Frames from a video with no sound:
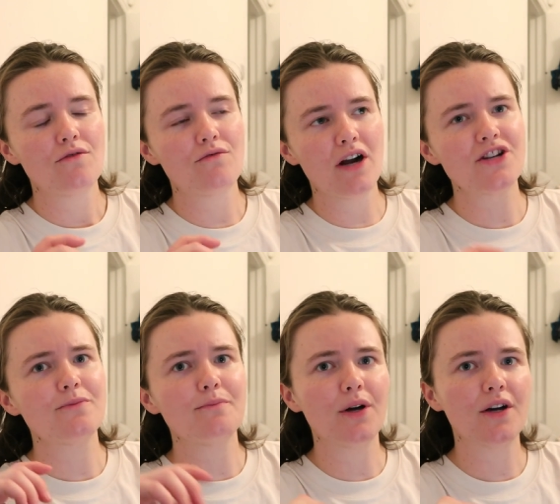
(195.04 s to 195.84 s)

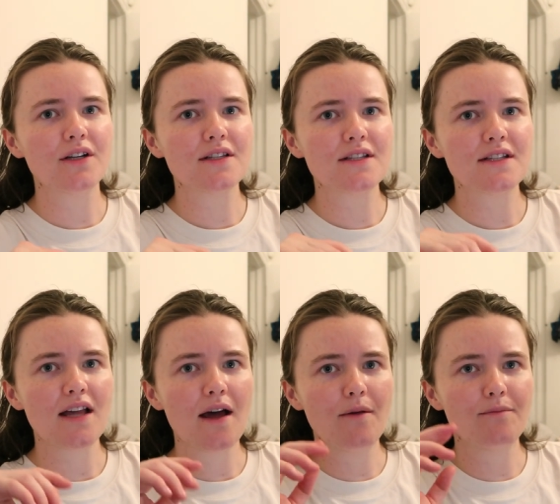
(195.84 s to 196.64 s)
Russian books,
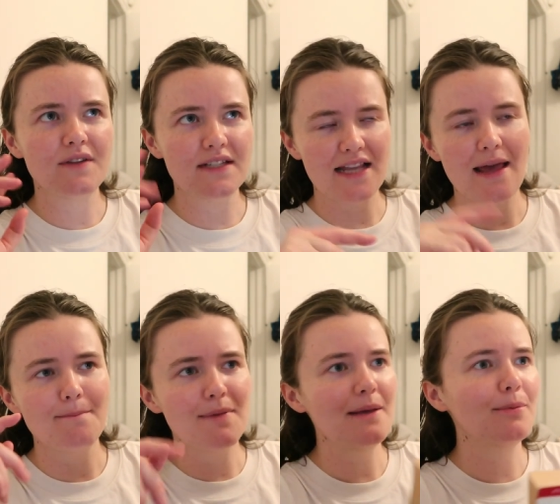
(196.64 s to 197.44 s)
the
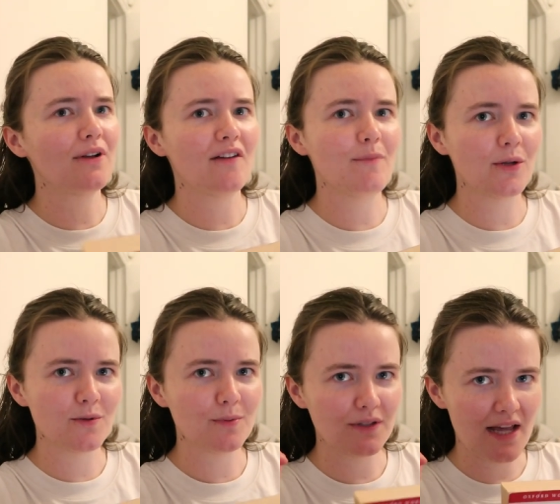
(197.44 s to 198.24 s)
same people have
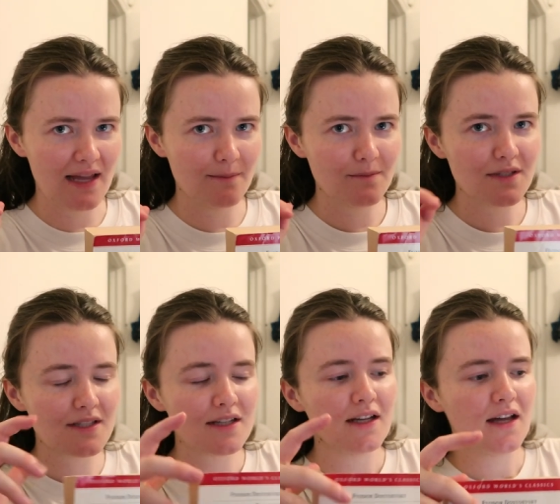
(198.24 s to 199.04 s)
multiple
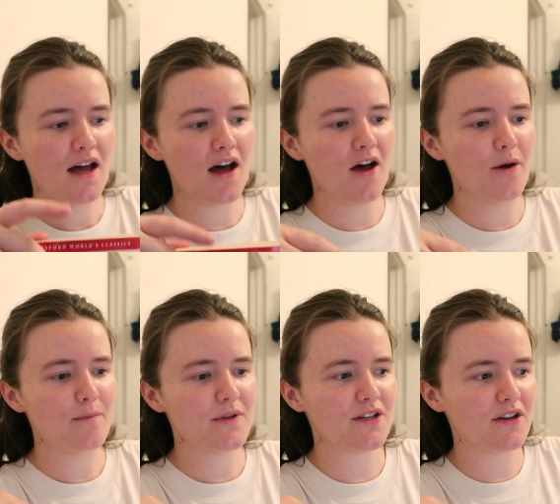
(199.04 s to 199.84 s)
names,
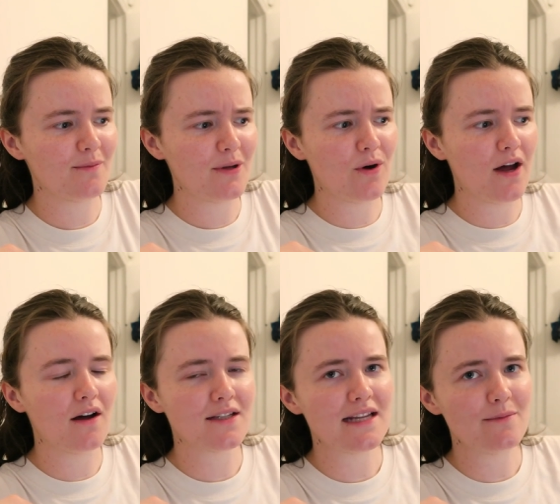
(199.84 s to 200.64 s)
so it can be quite
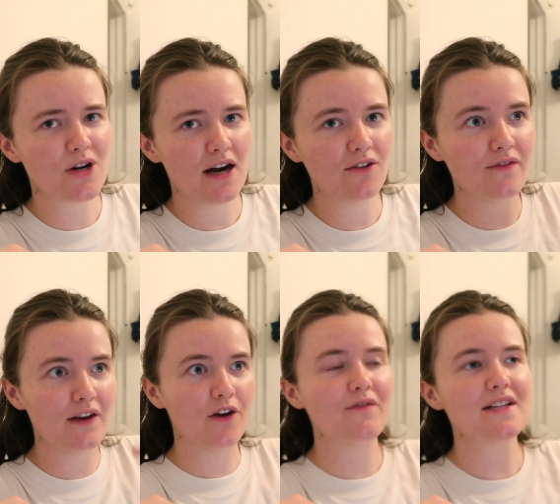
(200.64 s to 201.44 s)
hard to keep track of. And
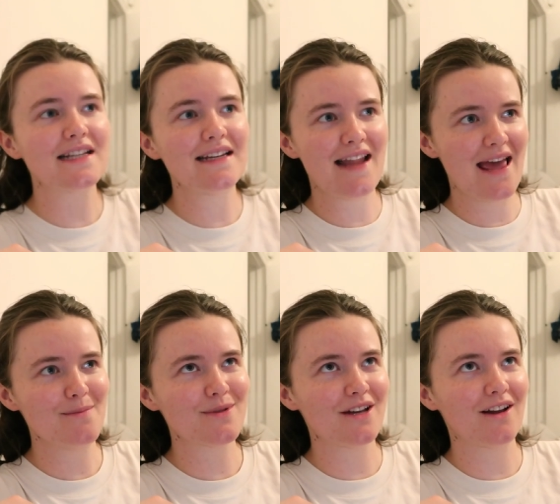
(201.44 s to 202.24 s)
then obviously
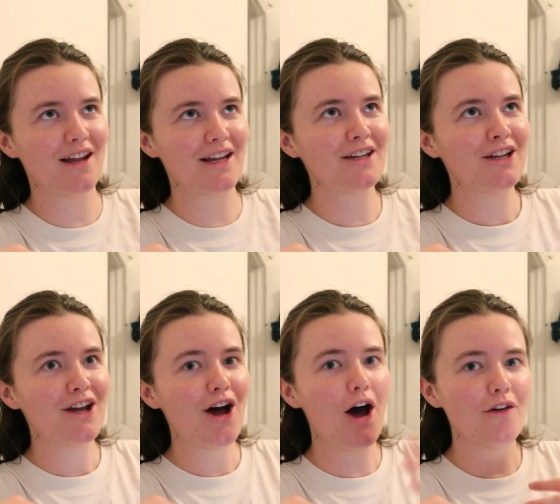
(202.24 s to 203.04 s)
names that are like
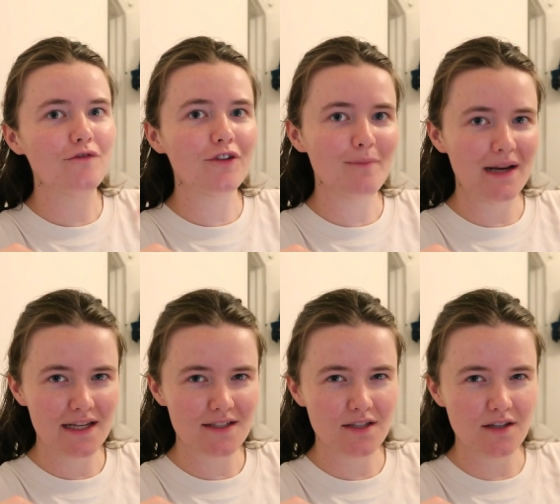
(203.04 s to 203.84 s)

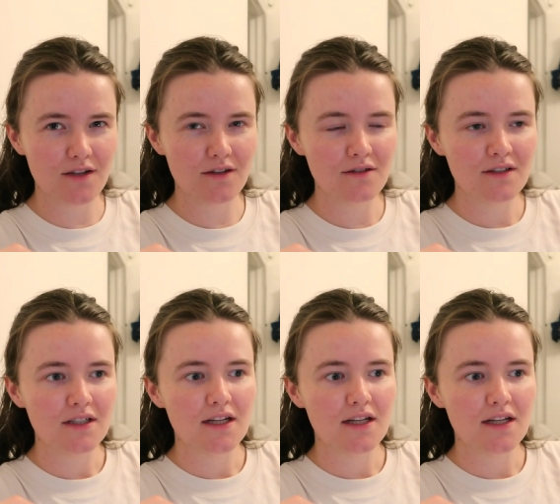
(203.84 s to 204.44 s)
unfamiliar to you